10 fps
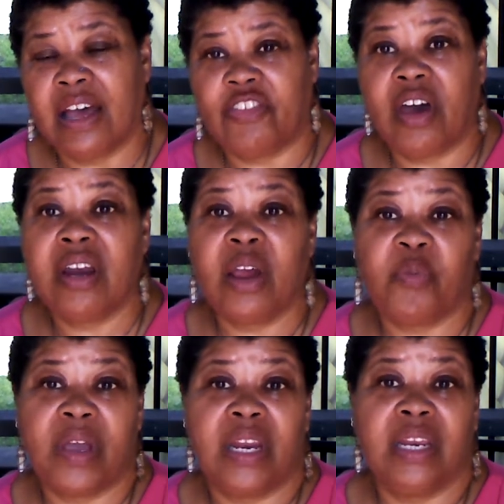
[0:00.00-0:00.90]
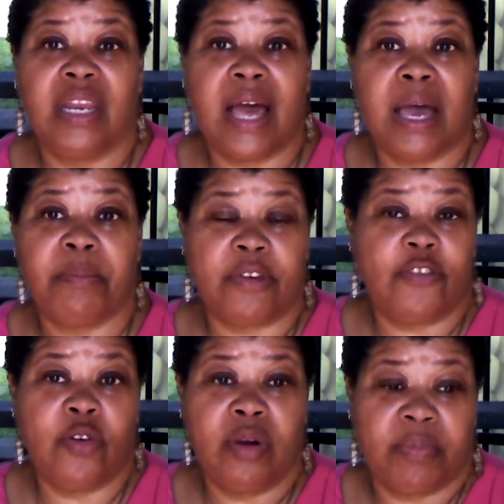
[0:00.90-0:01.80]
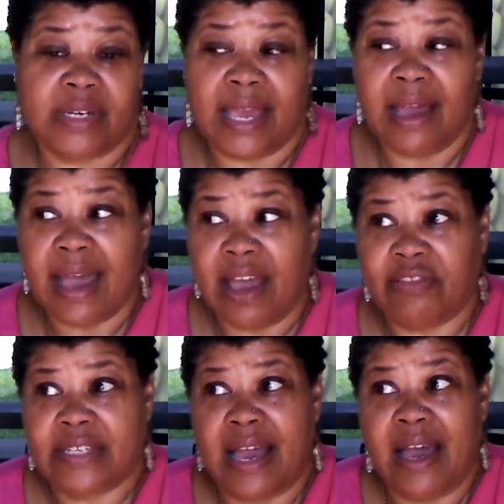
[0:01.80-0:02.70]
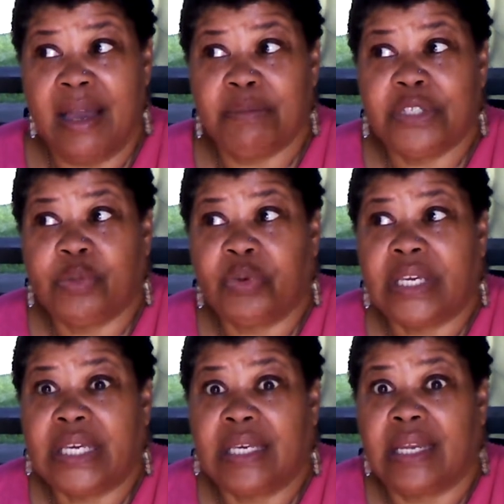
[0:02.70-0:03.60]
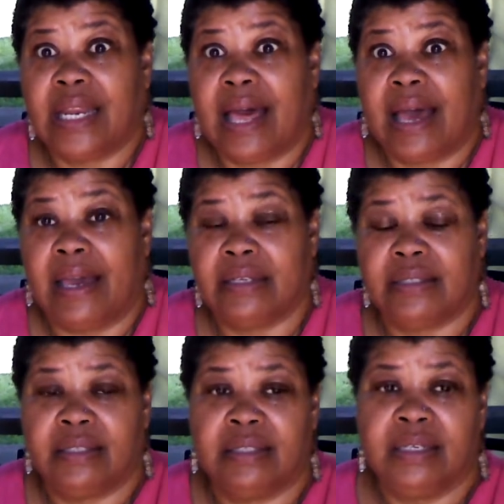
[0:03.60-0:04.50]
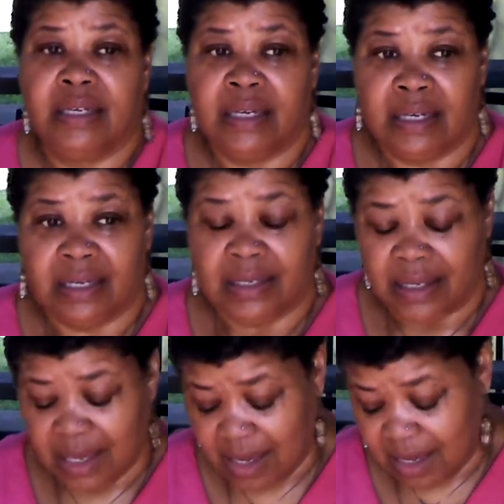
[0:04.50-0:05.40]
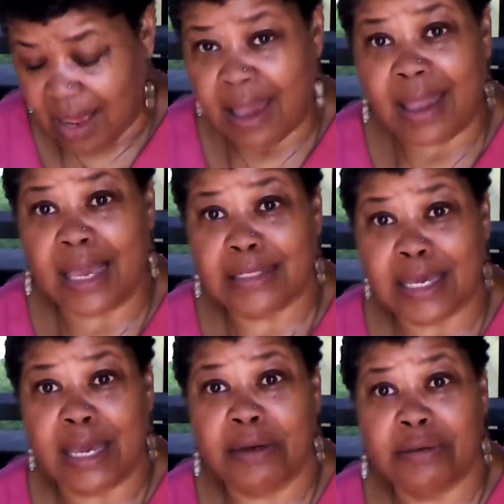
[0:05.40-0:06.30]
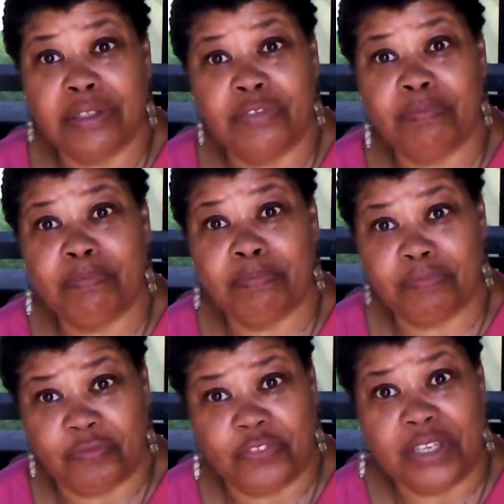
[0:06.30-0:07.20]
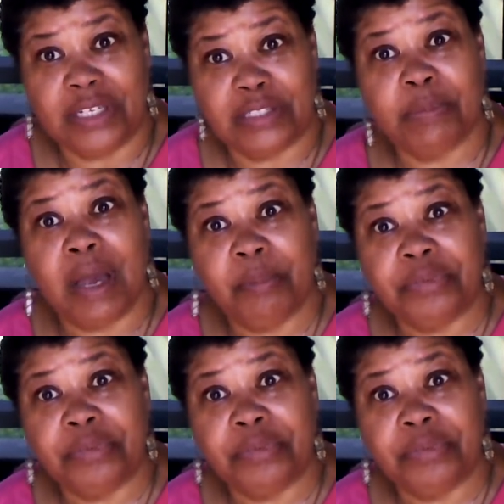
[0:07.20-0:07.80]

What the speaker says: I thought I read a lot before, but now I have time to read a lot. And I got time to finish my